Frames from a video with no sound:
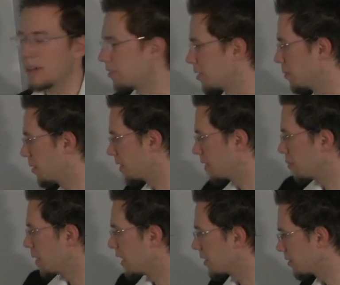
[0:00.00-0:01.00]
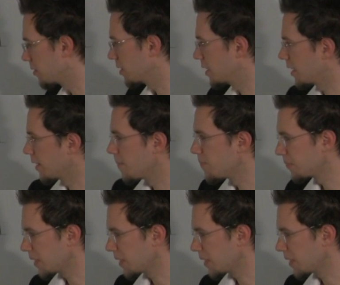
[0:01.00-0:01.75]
if you want to go back through there.